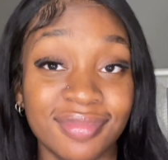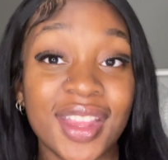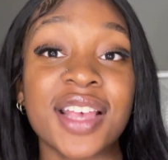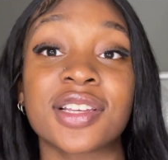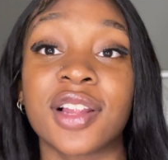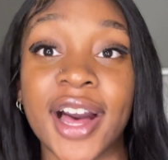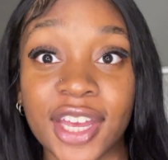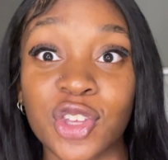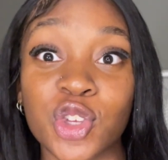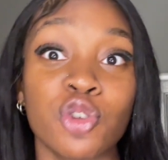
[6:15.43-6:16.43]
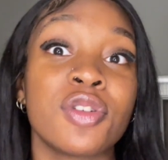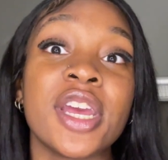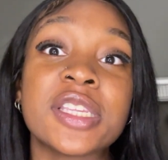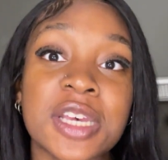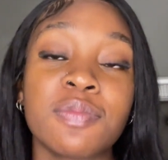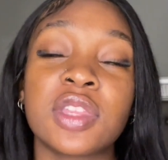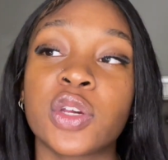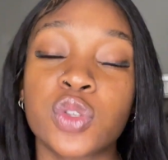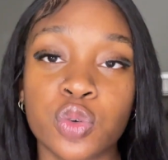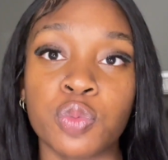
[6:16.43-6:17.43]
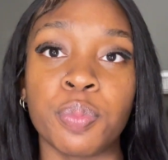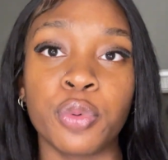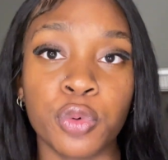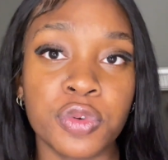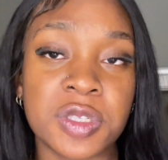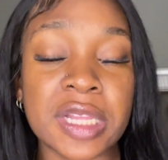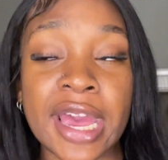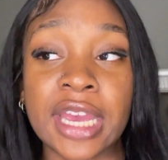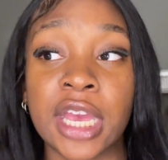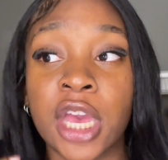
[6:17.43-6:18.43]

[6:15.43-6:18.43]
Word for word: That's a lie. You need something to boost like